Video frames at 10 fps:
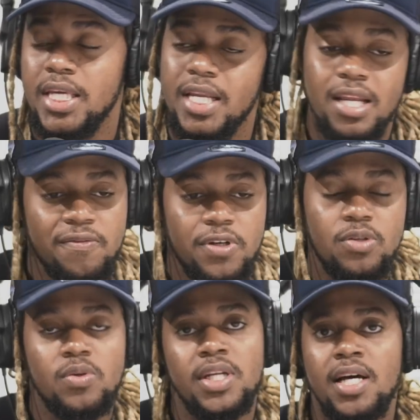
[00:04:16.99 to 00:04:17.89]
you
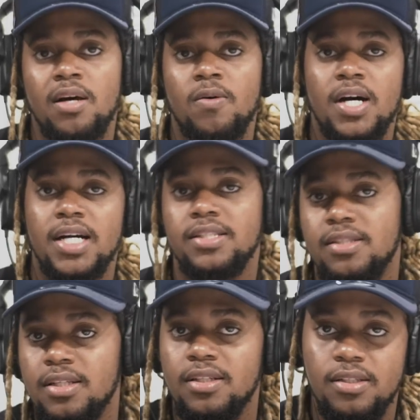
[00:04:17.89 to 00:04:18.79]
never know in a war
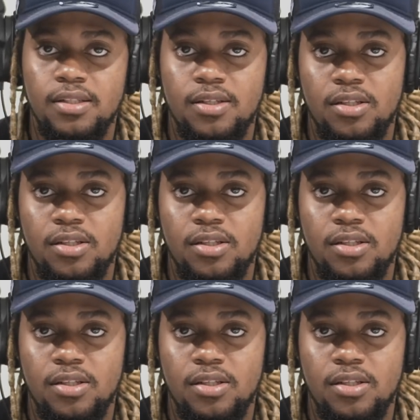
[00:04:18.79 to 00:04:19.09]
still.